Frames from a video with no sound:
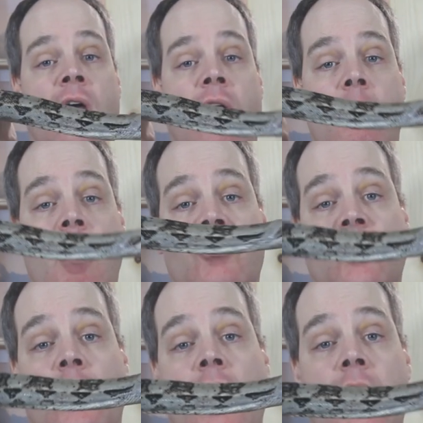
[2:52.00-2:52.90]
And that's
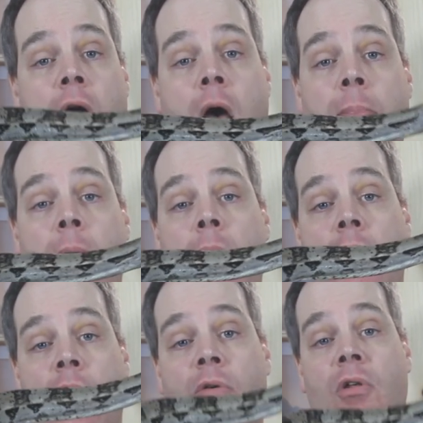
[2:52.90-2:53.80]
when I got the
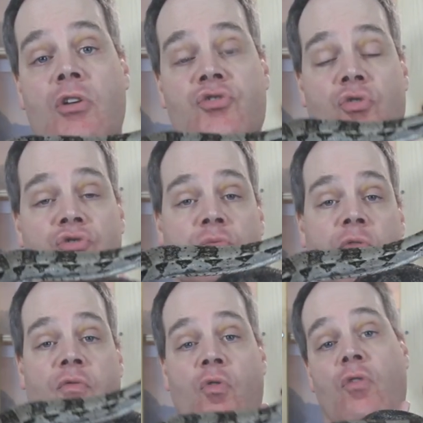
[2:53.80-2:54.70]
male that I showed you
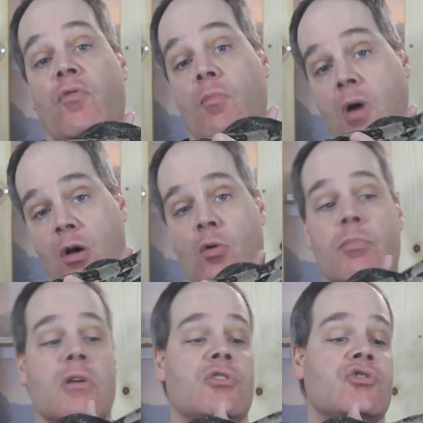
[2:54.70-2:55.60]
before from Michael
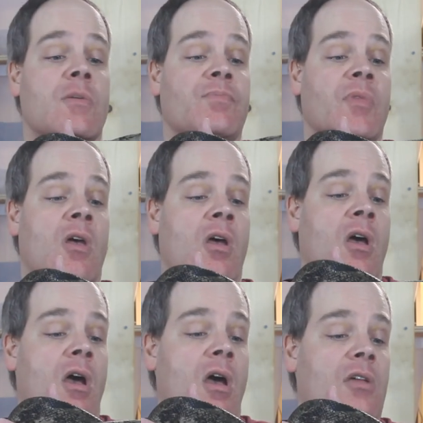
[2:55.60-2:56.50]
Beach.
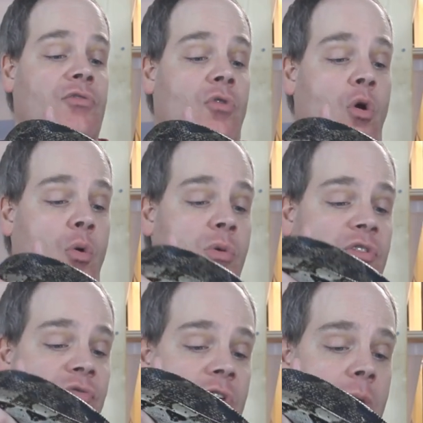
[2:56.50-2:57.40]
And so
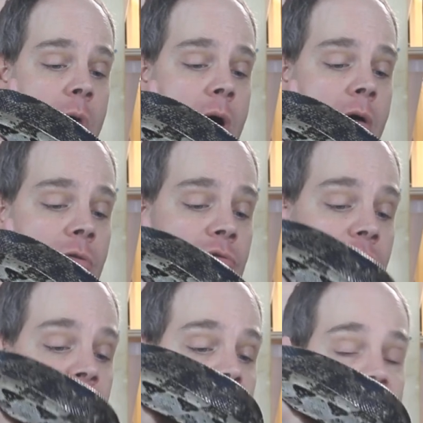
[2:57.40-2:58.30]
this female
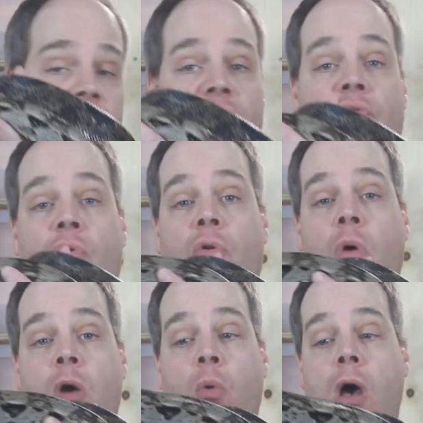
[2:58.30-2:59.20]
looks like she's doing
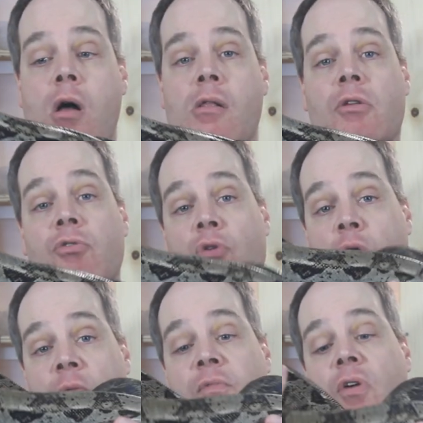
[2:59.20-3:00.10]
quite well, and you know,
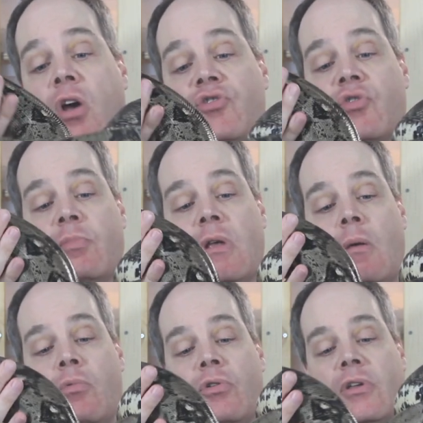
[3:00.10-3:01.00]
hopefully I should be
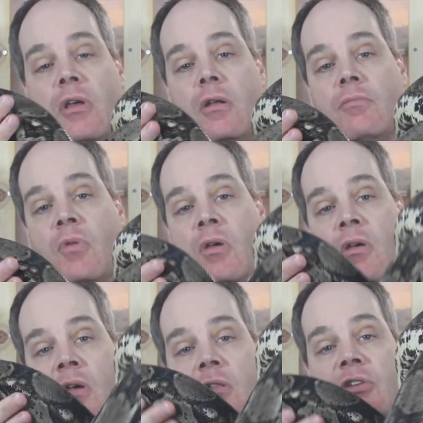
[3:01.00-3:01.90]
able to get
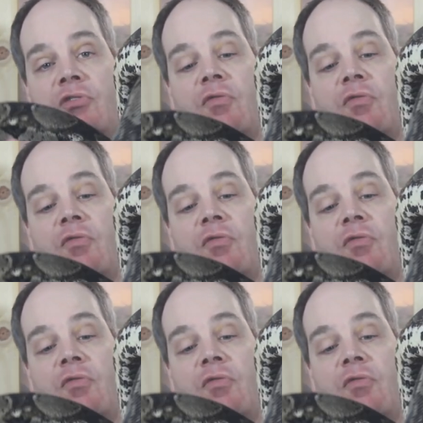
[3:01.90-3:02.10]
at least a